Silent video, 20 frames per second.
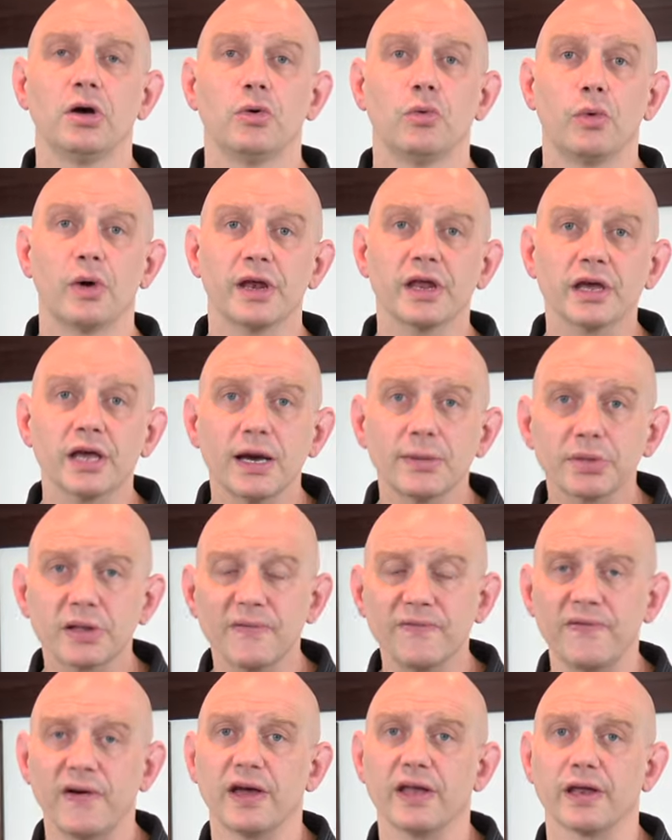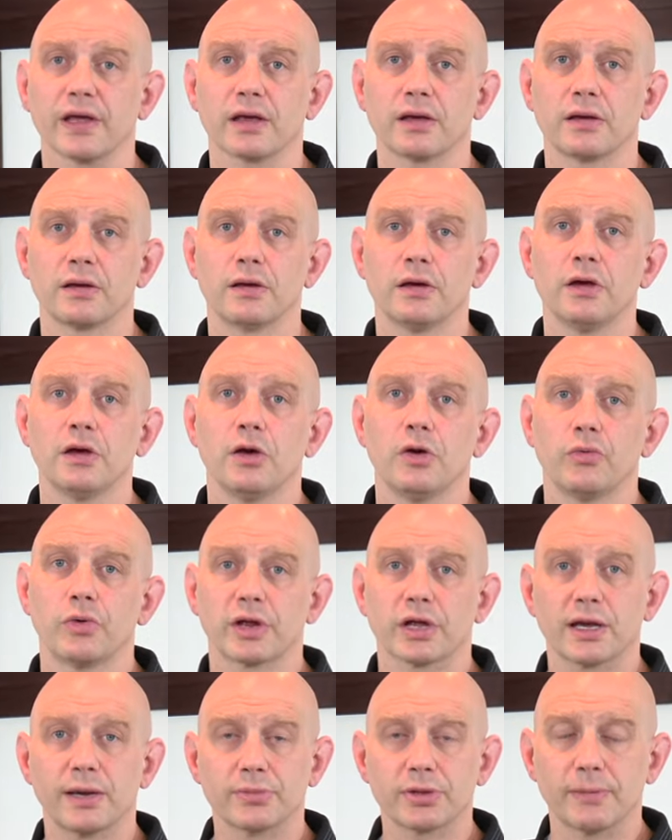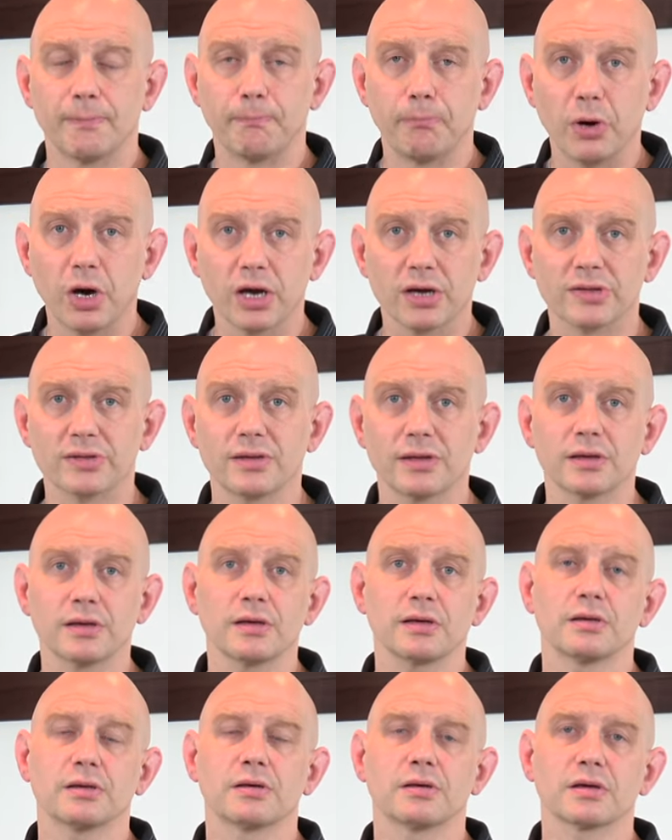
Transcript: When it comes to fighting, when it comes to boxing,